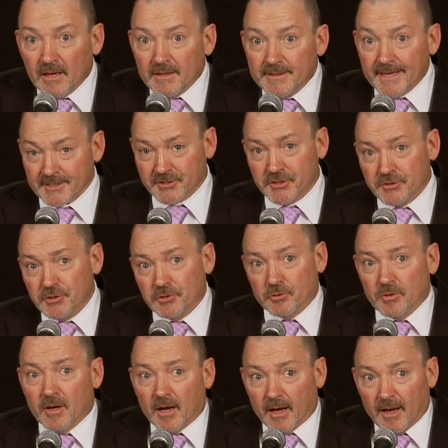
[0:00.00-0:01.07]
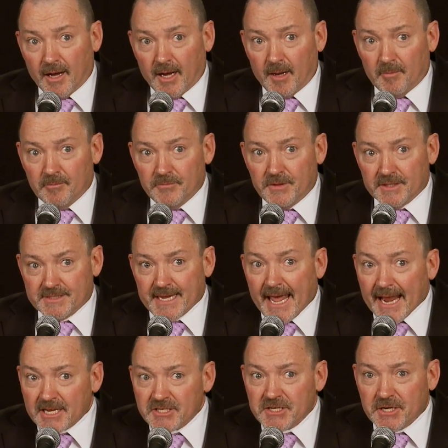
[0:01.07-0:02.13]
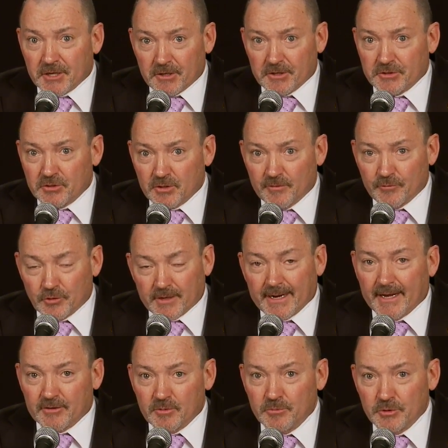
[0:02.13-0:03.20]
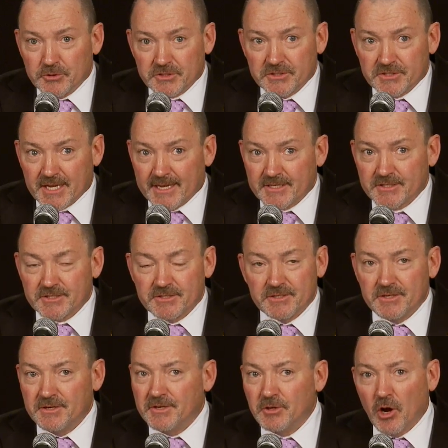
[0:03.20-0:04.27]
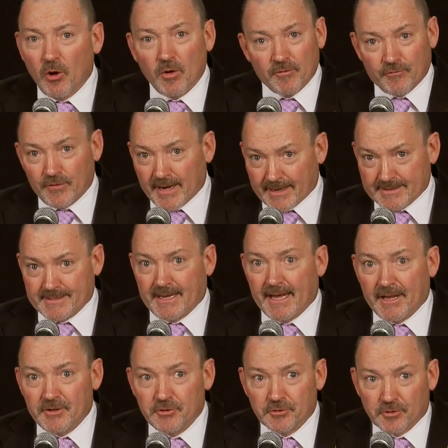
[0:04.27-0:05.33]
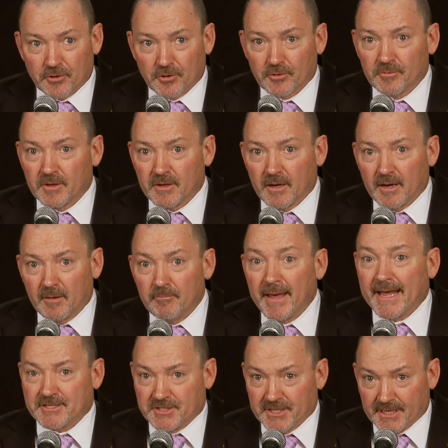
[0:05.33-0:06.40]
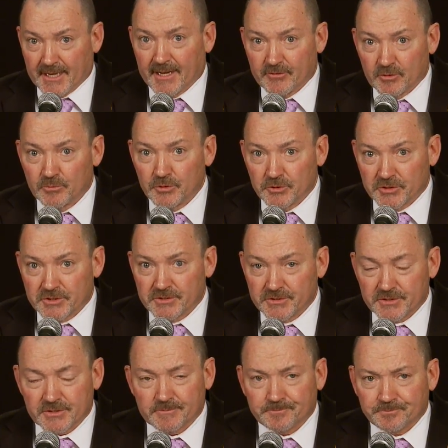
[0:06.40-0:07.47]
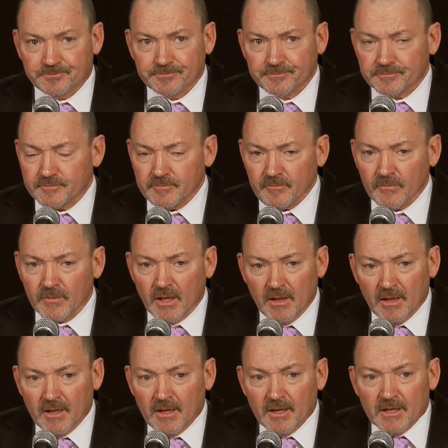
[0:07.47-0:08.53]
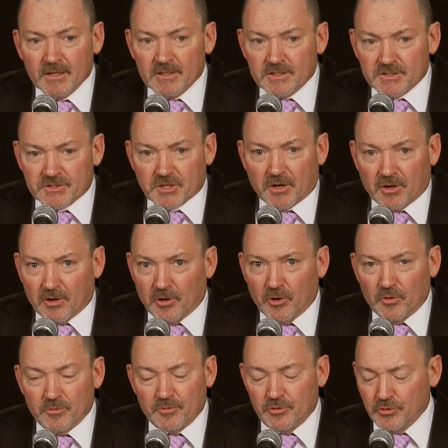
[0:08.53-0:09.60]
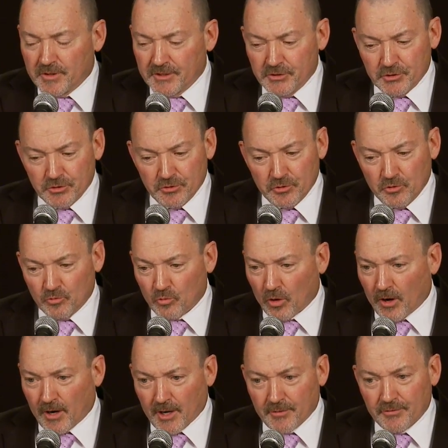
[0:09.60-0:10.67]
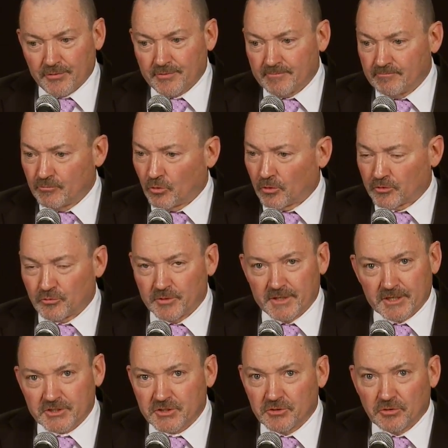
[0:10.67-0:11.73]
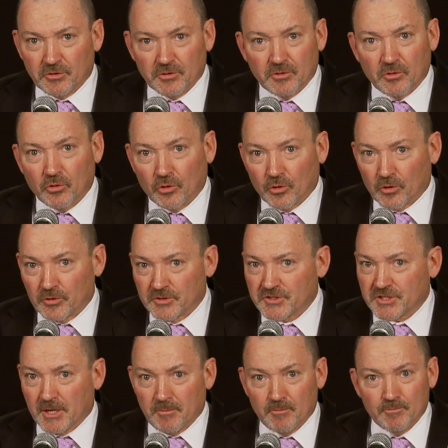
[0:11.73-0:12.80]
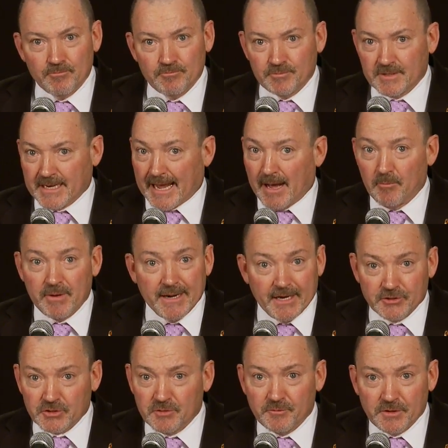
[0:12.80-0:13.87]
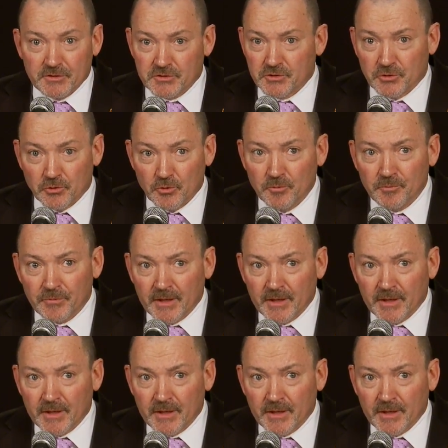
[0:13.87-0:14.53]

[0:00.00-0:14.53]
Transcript: Yes, you do. The tax character of your contributions has no effect on your matching contributions. So you can do Roth or traditional or some combination of the two,